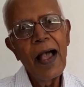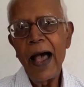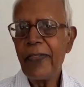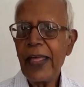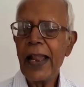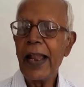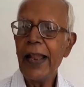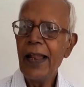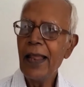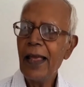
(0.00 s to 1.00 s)
And
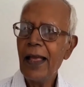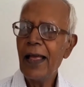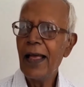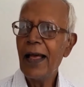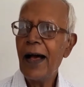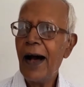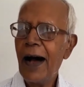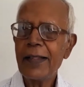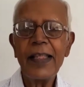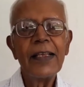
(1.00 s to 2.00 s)
then
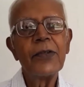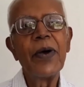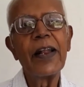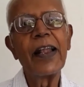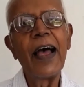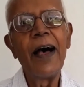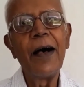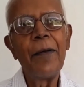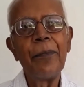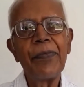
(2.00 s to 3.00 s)
things were
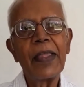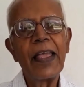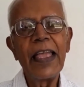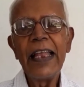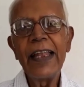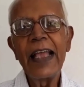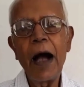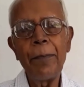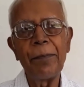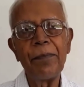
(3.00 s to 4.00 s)
heating
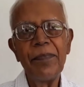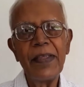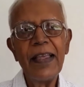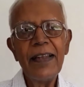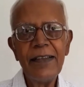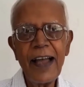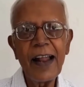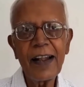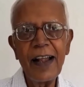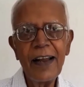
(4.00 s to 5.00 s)
up in
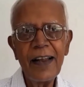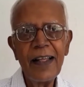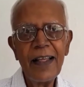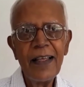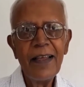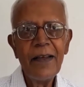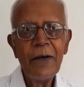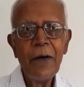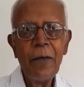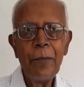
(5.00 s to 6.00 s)
Jharkhand.
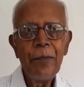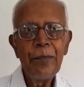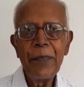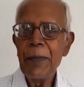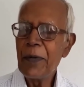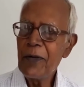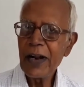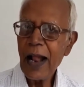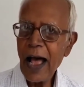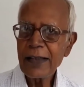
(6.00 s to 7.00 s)
People
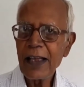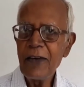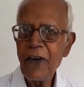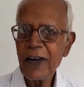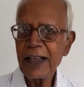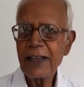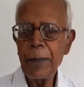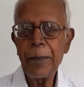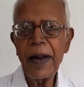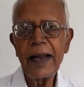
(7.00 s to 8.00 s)
were asking for a
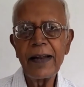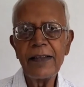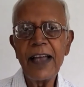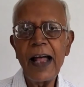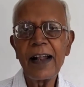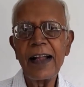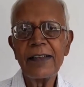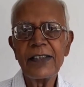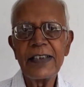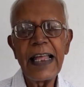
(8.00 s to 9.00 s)
separate Jharkhand
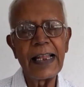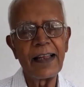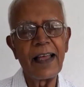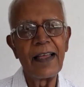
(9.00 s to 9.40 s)
state.